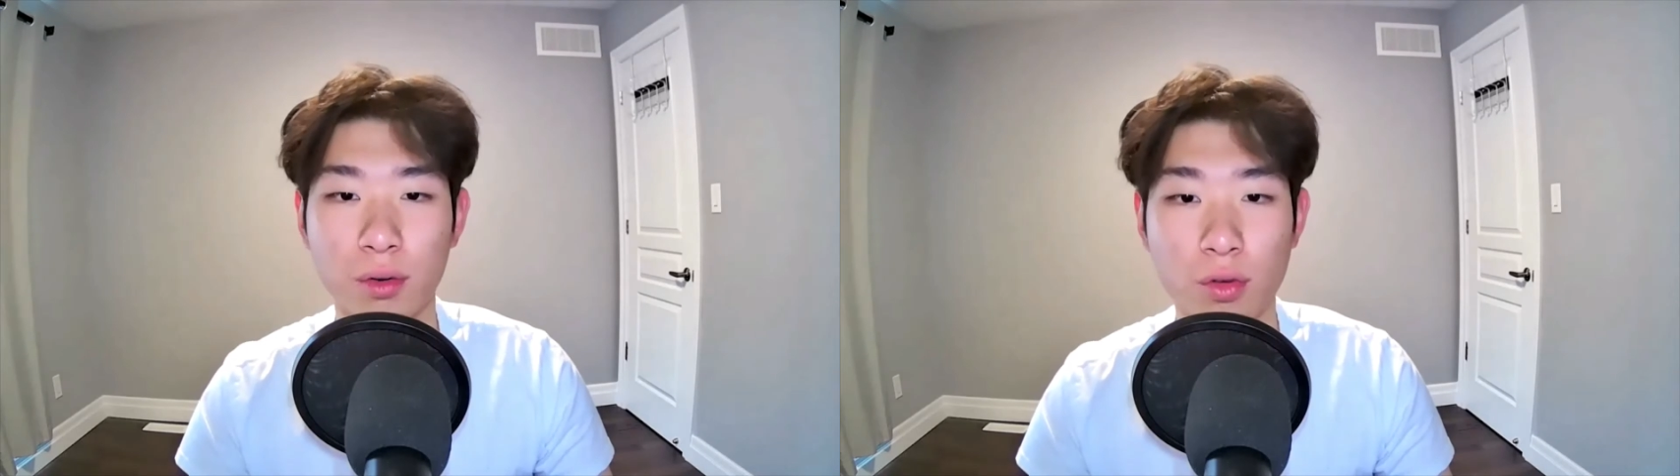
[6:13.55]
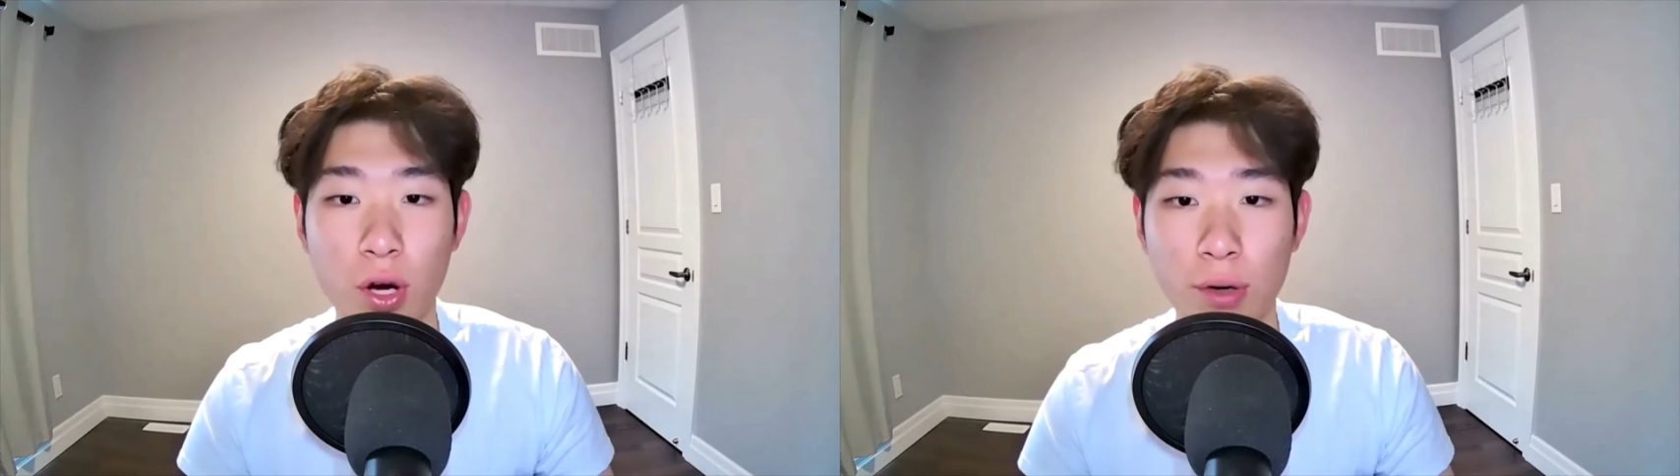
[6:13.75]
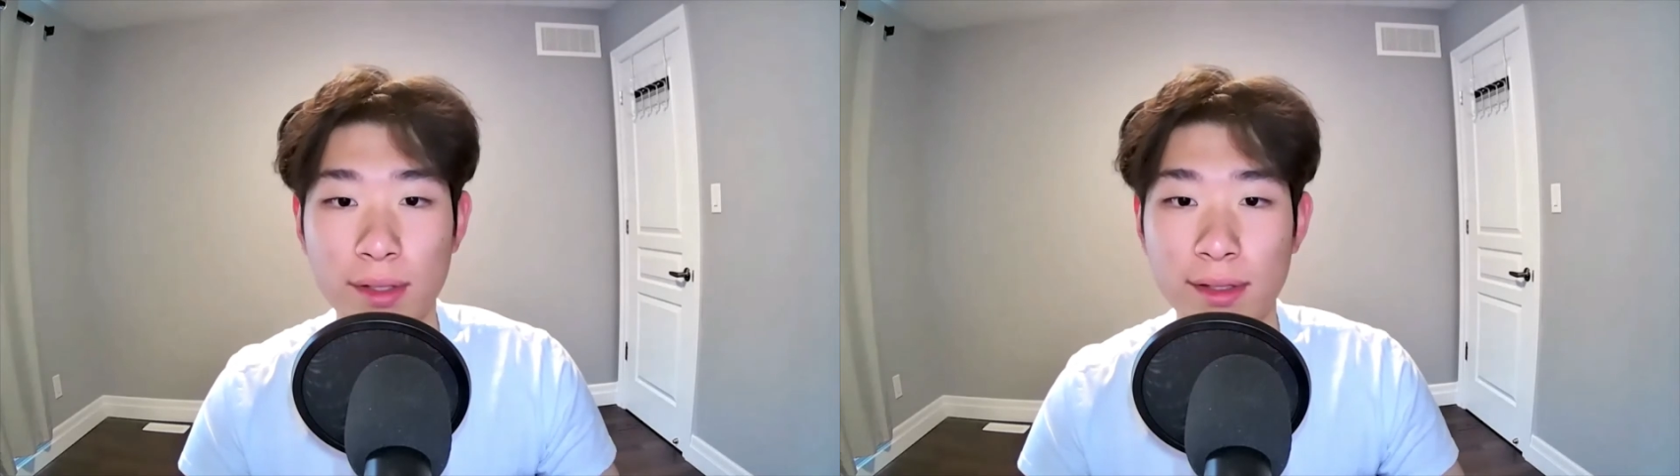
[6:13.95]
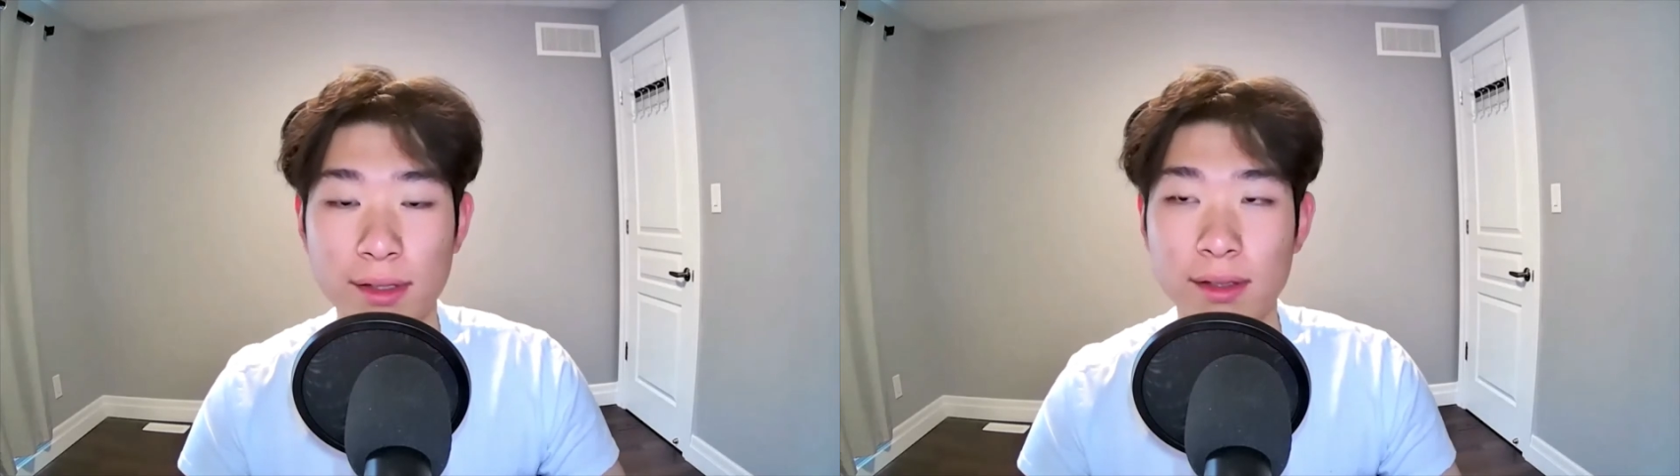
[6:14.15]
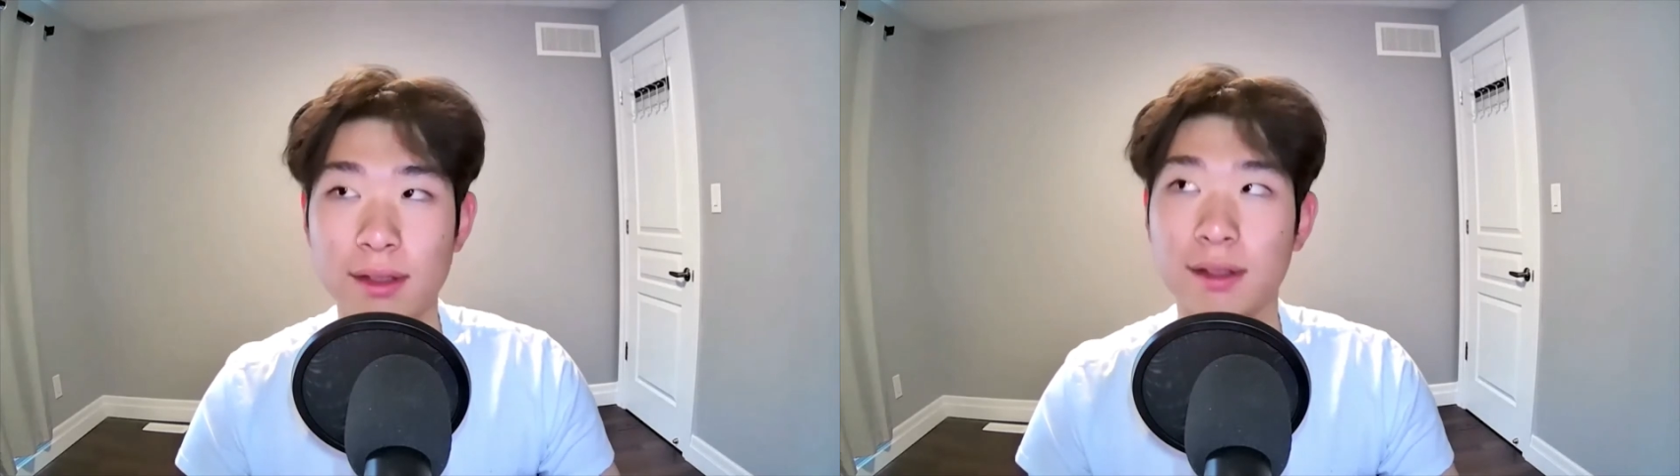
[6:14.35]

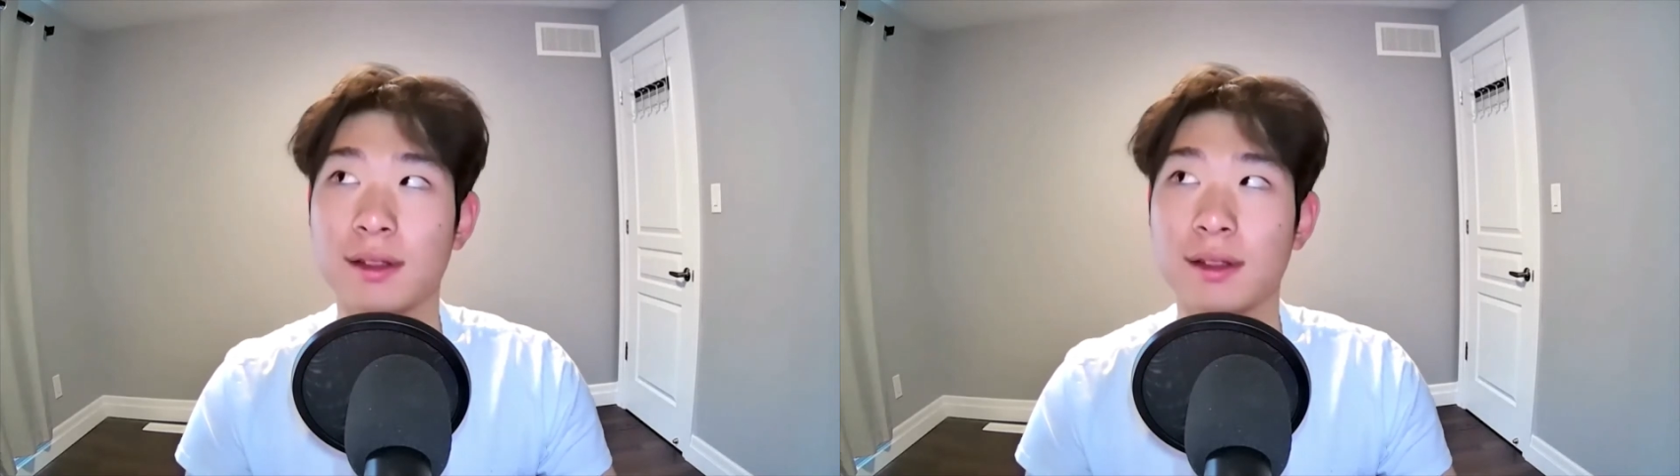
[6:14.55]
currency.